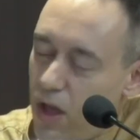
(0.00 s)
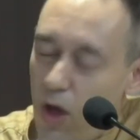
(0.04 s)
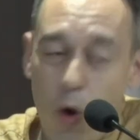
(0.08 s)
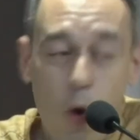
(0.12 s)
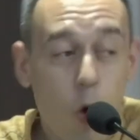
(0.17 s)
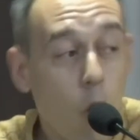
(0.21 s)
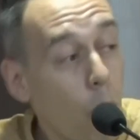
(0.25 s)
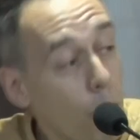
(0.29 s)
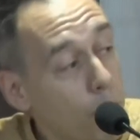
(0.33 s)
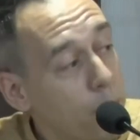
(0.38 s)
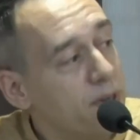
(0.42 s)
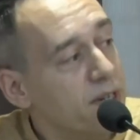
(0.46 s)

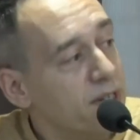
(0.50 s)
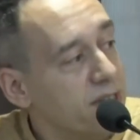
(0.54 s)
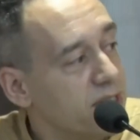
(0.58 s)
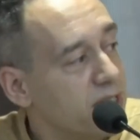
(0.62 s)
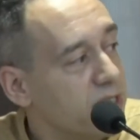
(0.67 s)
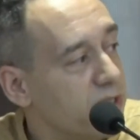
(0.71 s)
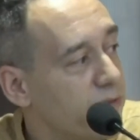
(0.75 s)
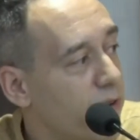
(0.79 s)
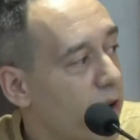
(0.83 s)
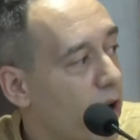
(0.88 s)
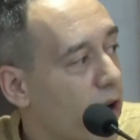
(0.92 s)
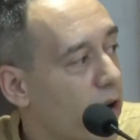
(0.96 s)
openness
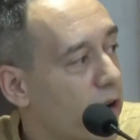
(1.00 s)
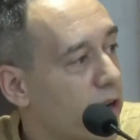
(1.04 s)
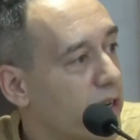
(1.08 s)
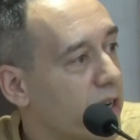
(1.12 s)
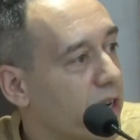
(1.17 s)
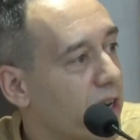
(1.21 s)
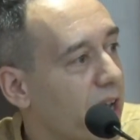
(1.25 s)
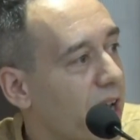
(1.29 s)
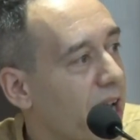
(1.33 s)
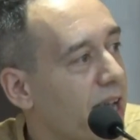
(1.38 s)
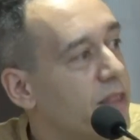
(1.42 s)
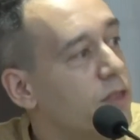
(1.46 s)
of heart,
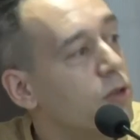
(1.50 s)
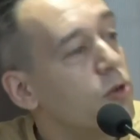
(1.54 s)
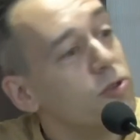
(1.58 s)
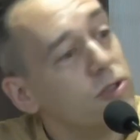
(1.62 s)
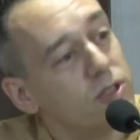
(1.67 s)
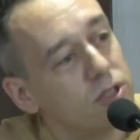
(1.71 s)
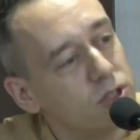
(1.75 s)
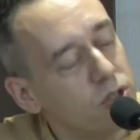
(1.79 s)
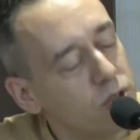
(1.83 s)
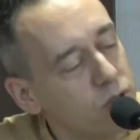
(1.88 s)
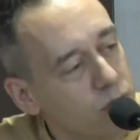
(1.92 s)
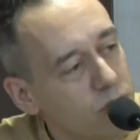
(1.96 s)
and those
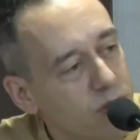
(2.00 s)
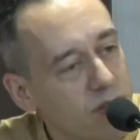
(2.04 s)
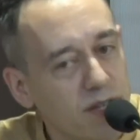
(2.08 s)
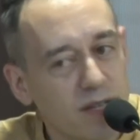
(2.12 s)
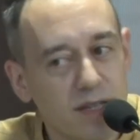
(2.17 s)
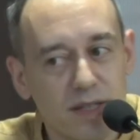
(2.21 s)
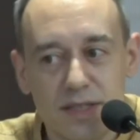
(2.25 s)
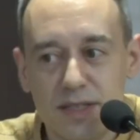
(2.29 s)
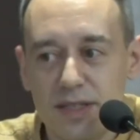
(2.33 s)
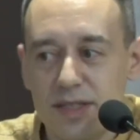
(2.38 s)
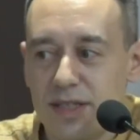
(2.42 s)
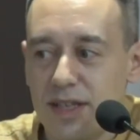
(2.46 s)
two
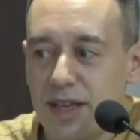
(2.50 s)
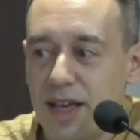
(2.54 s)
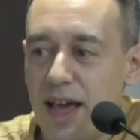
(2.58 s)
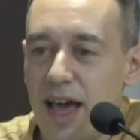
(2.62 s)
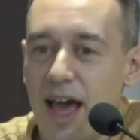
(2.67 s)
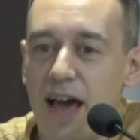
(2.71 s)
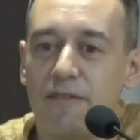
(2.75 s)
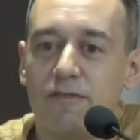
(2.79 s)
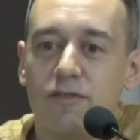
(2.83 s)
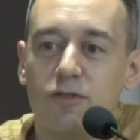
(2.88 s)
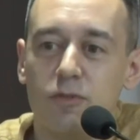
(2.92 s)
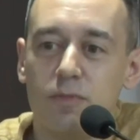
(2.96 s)
things
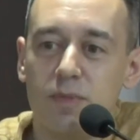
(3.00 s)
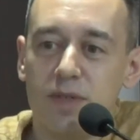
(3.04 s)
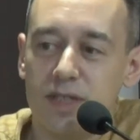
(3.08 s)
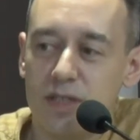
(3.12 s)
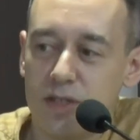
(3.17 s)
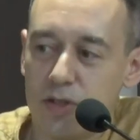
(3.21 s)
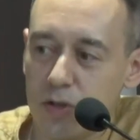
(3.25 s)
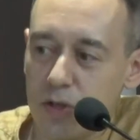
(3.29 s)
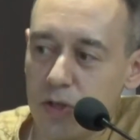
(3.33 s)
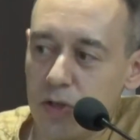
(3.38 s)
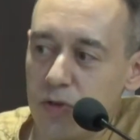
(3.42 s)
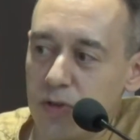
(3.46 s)
have to be
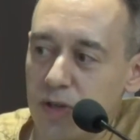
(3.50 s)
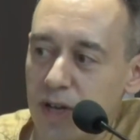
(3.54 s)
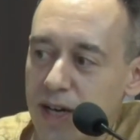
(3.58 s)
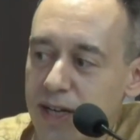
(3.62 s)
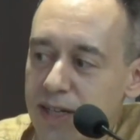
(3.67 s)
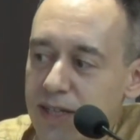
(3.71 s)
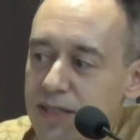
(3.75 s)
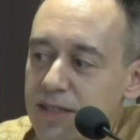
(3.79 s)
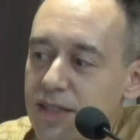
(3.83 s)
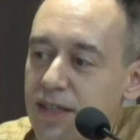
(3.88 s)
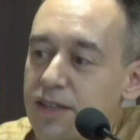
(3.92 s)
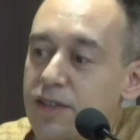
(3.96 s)
so
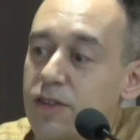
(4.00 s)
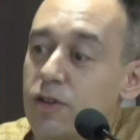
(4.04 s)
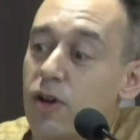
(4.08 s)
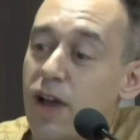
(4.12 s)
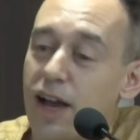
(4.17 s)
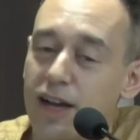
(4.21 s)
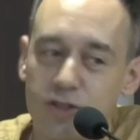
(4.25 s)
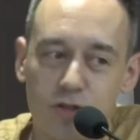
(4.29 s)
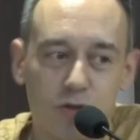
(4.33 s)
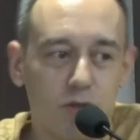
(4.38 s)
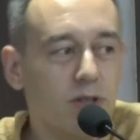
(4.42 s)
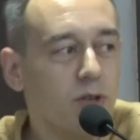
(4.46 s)
united that they're
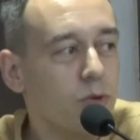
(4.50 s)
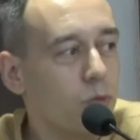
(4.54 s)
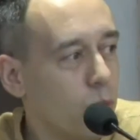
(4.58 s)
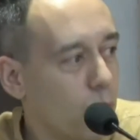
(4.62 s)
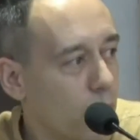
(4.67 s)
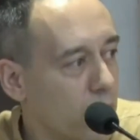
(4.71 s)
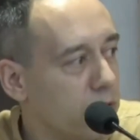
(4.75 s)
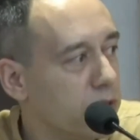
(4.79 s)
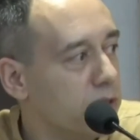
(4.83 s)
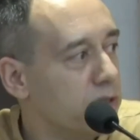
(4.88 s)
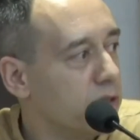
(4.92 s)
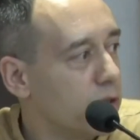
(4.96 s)
actually
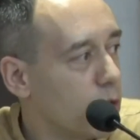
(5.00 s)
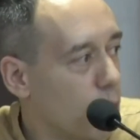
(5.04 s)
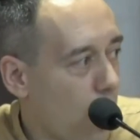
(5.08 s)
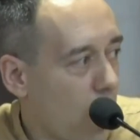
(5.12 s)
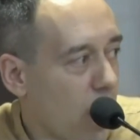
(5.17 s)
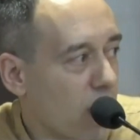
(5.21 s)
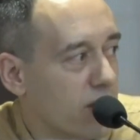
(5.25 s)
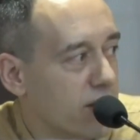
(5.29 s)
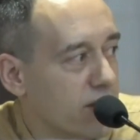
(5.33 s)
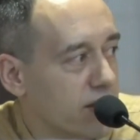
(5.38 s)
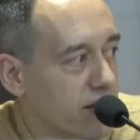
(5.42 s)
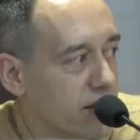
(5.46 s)
one
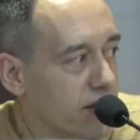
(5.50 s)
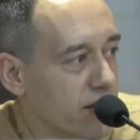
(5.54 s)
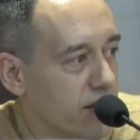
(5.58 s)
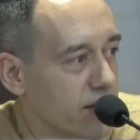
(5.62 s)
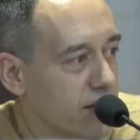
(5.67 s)
quality.